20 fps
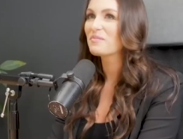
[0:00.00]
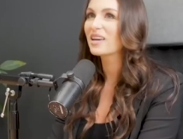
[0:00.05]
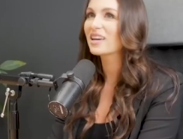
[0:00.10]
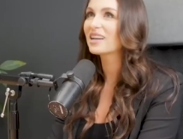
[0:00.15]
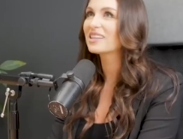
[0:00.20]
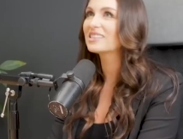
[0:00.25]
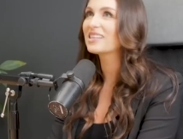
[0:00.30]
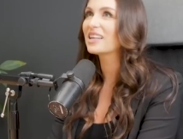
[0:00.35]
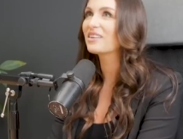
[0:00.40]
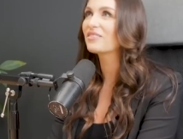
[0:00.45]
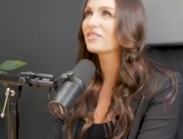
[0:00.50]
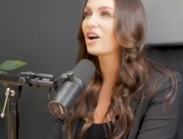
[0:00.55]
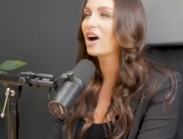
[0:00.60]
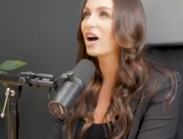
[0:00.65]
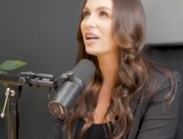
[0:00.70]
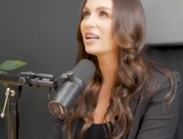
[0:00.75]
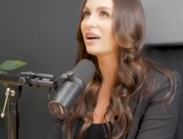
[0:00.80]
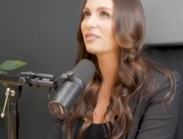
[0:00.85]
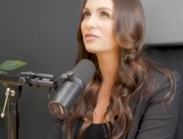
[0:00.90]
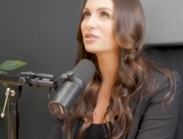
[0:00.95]
because they've
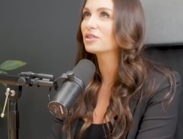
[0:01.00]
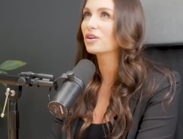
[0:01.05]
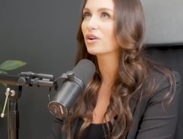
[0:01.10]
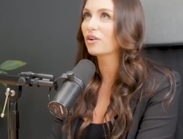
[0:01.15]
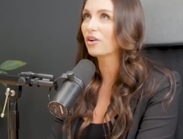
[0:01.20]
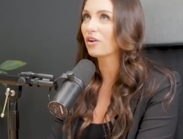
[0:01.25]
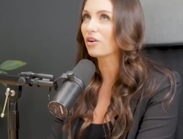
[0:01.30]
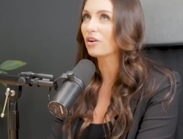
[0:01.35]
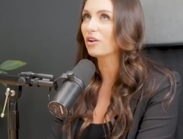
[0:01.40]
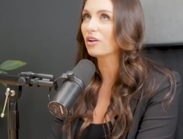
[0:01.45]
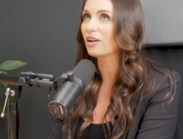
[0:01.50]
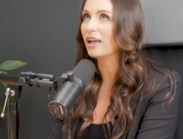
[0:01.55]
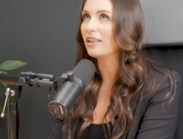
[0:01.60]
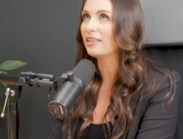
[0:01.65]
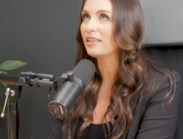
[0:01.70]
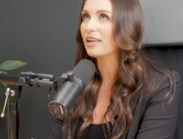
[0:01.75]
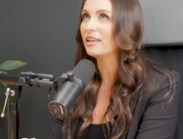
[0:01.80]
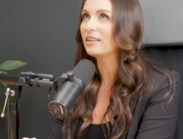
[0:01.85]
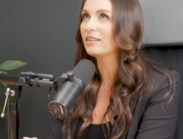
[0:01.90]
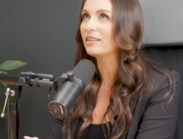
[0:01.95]
gone after a girl
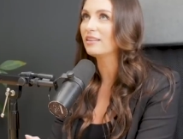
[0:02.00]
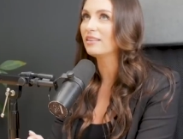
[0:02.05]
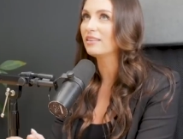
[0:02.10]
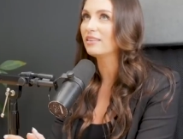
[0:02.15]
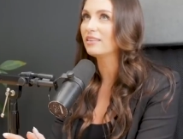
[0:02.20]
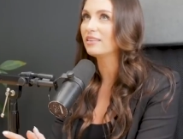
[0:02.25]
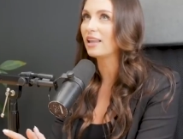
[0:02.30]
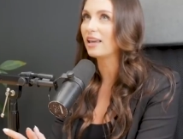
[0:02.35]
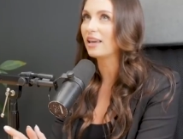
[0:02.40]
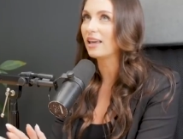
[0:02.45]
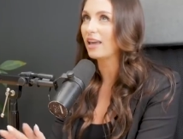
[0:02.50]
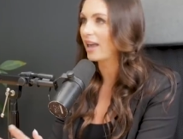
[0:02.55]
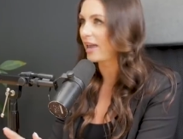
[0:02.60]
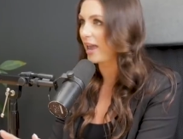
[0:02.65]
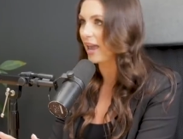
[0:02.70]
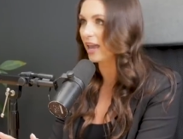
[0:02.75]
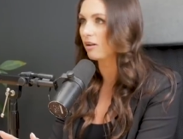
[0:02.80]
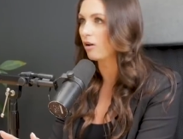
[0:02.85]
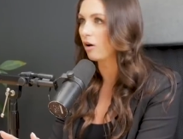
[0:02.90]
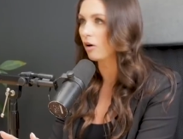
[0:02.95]
and then. They
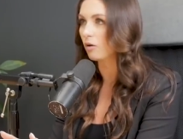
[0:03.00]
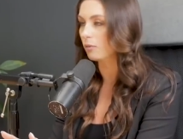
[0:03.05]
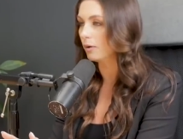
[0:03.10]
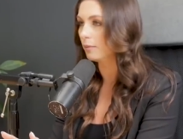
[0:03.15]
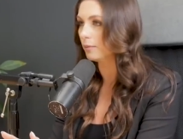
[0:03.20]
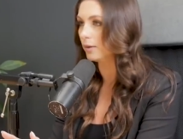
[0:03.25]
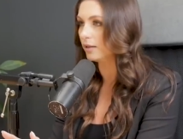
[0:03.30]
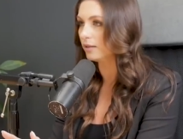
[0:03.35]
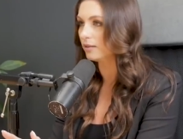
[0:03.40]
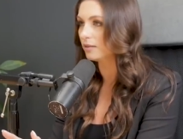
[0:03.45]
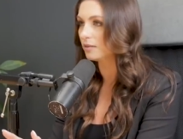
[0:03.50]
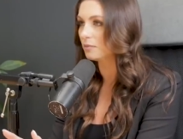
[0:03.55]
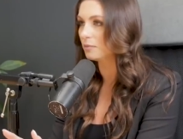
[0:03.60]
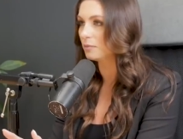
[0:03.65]
hate all women,